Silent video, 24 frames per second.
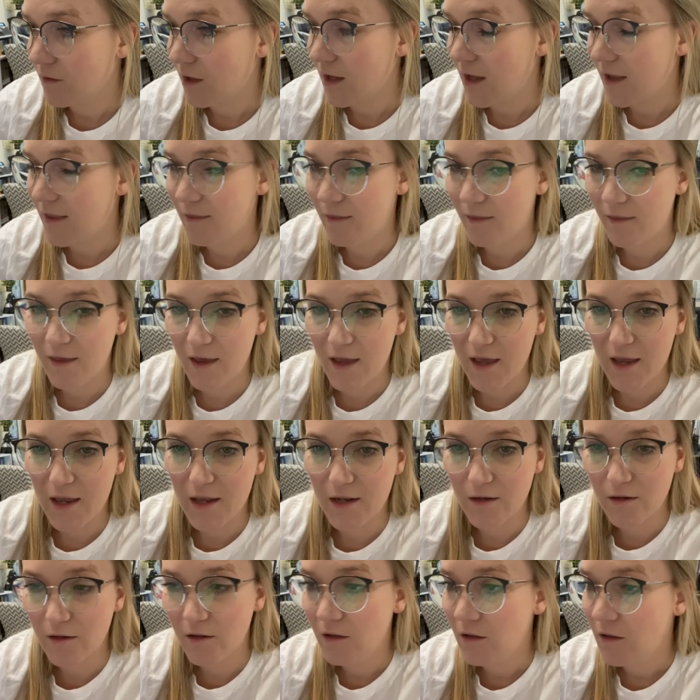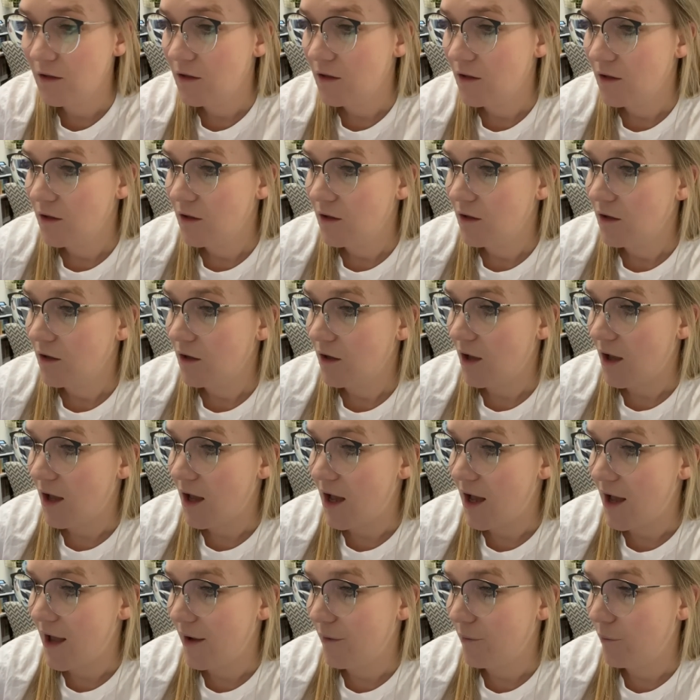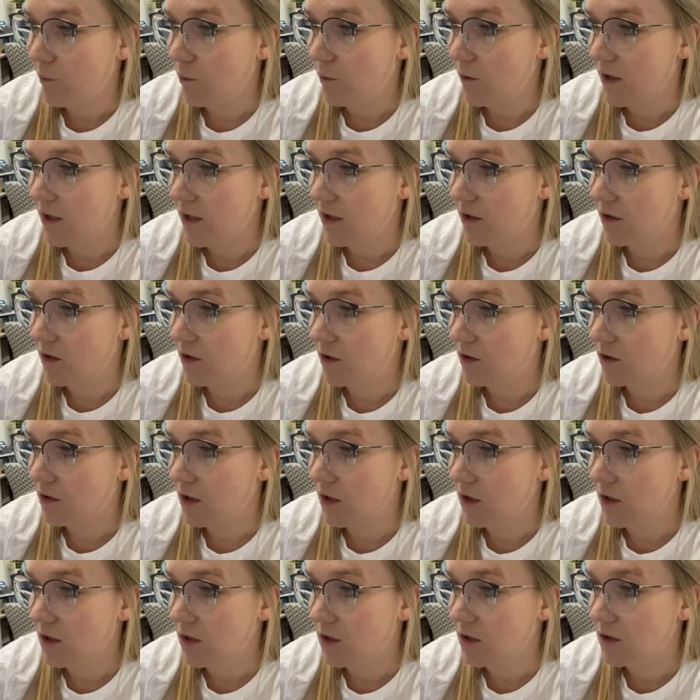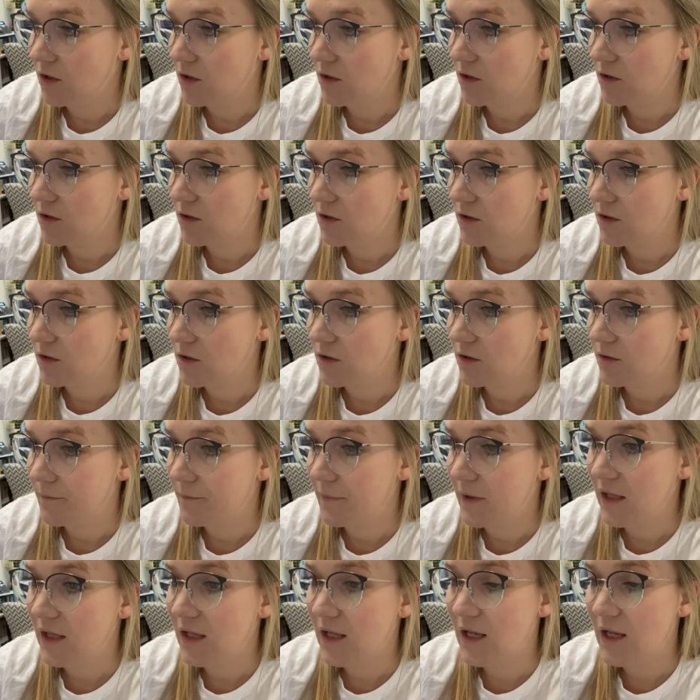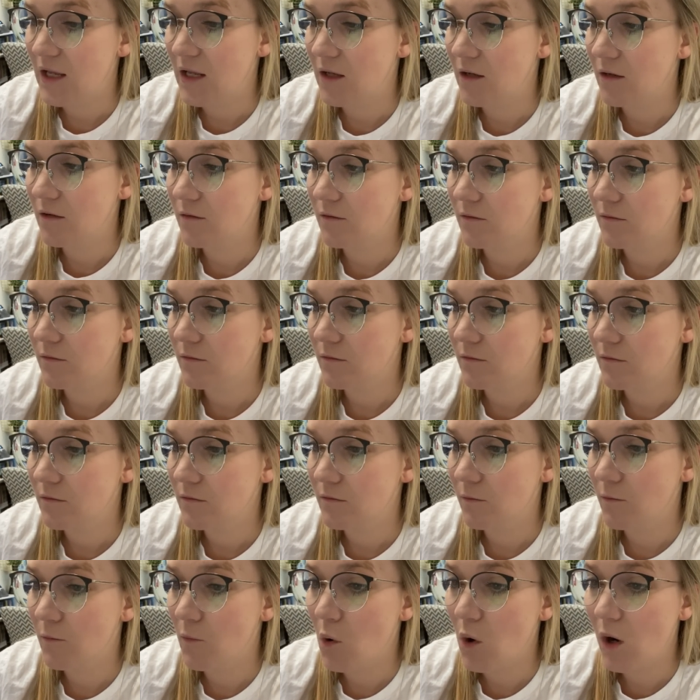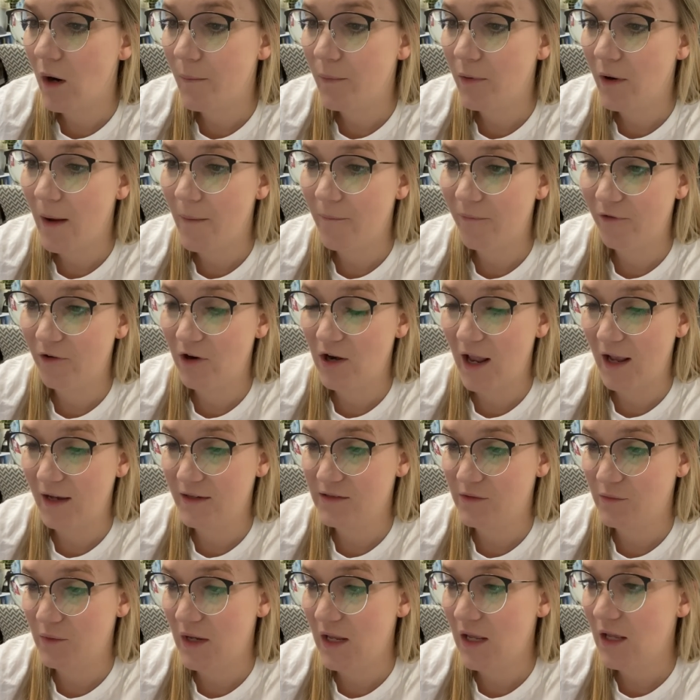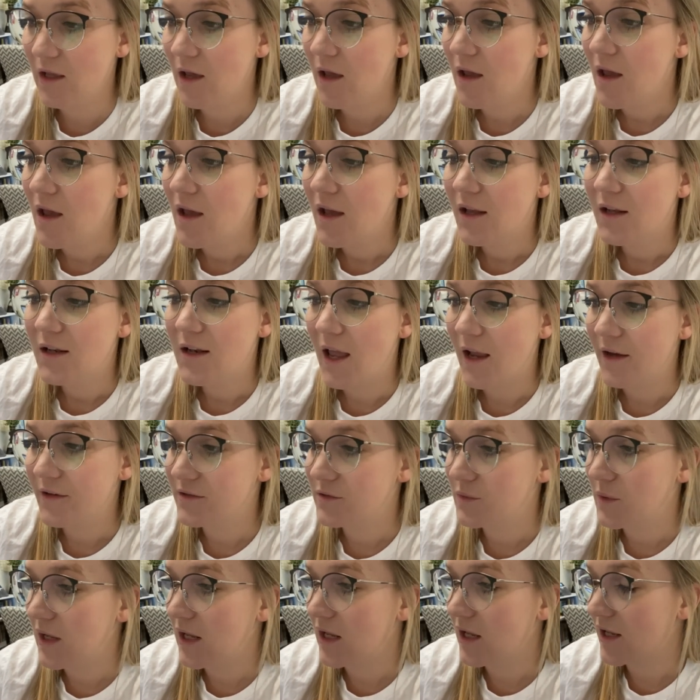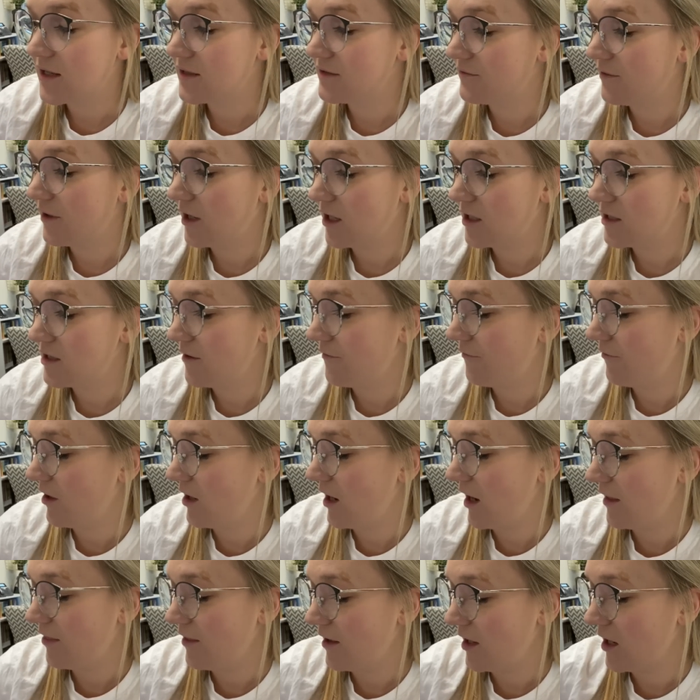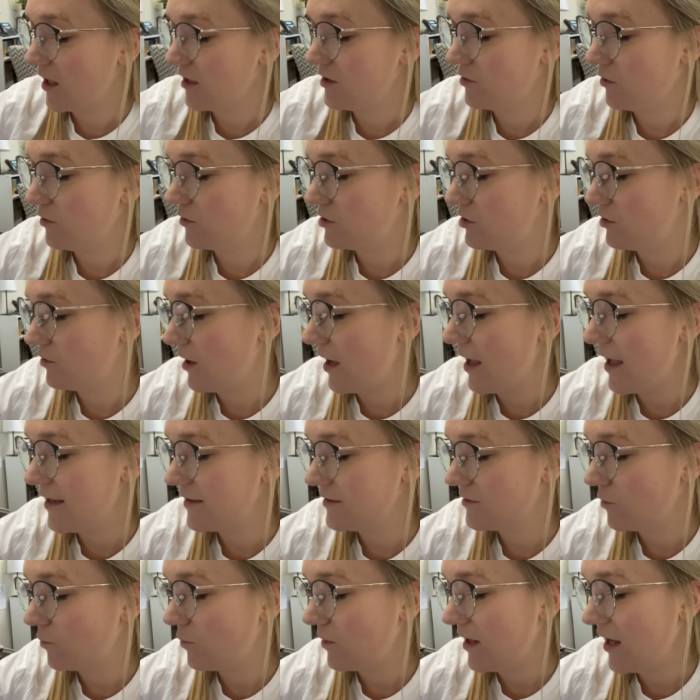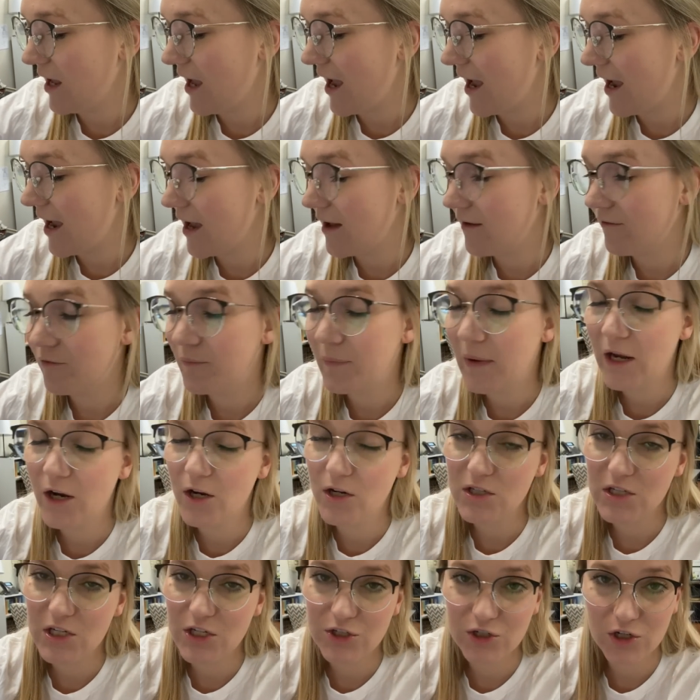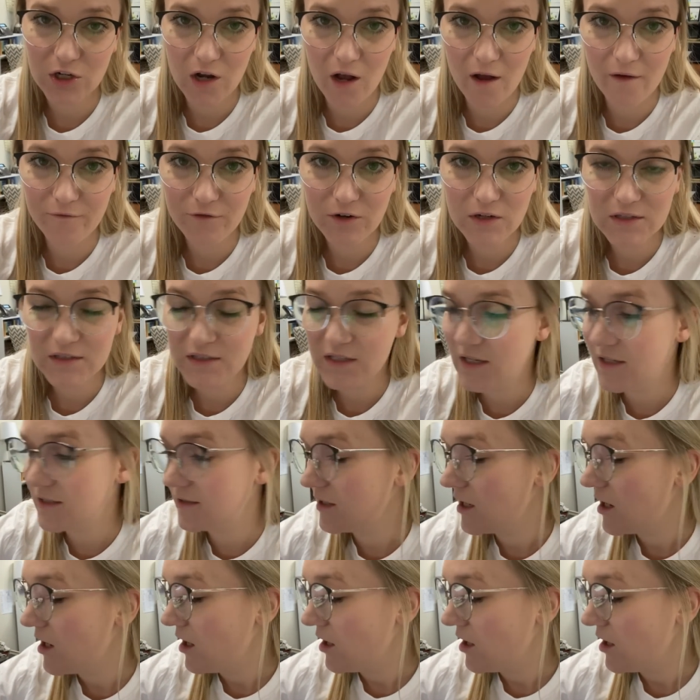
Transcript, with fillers: and then I will begin more prep for next week. Next week is very different. I think I told you guys we have parent-teacher conferences,